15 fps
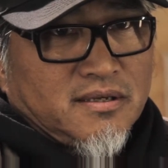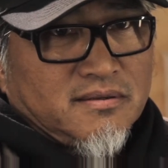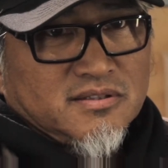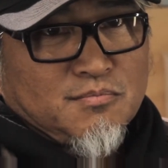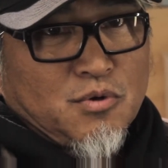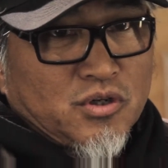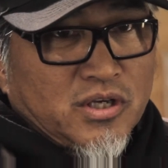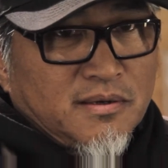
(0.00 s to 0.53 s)
like
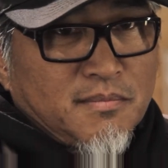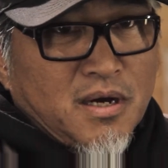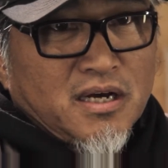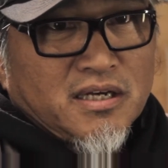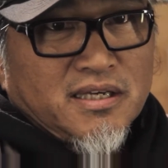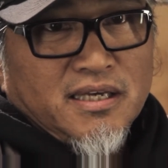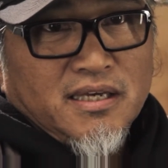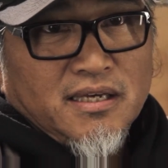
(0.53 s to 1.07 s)
smoking
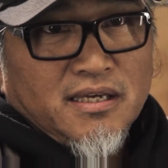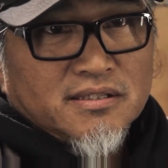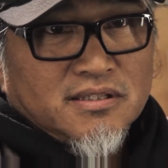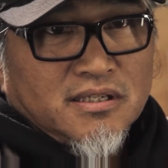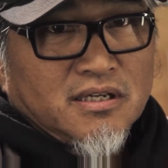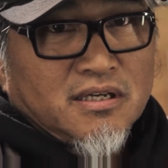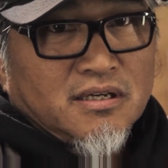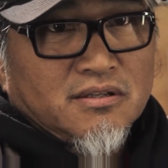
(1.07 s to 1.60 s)
monkeys
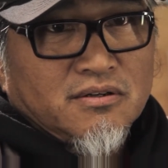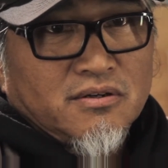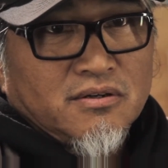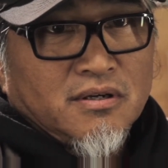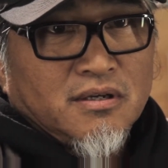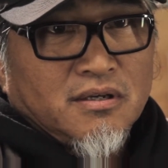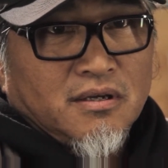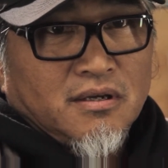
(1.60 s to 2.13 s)
and other.
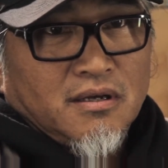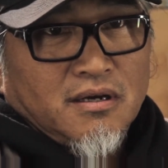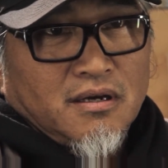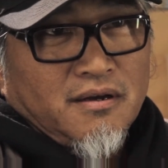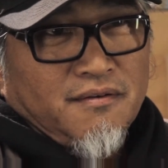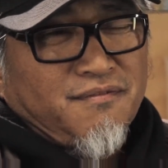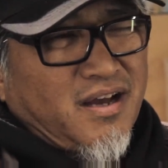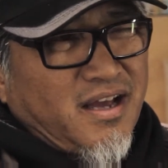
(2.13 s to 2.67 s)

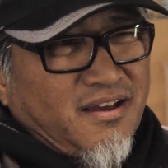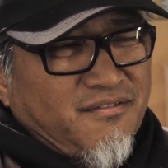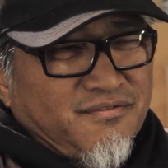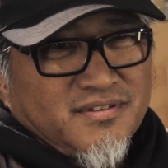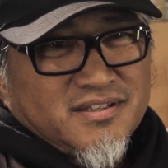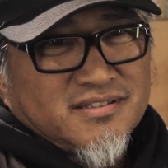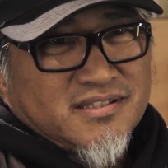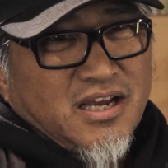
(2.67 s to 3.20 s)
I
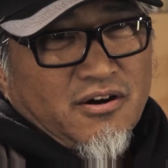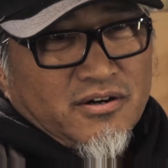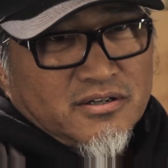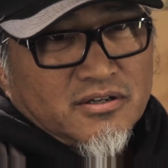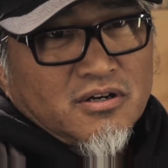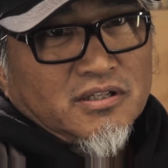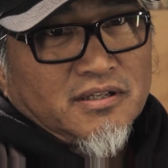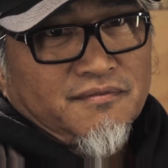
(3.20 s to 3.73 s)
have this
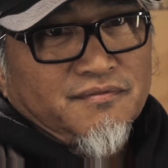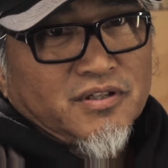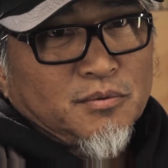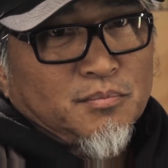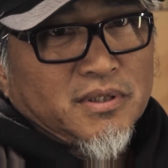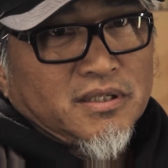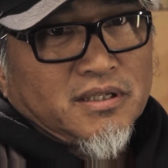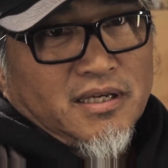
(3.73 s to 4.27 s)
character called a
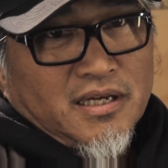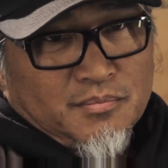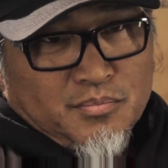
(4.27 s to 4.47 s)
Philbilly.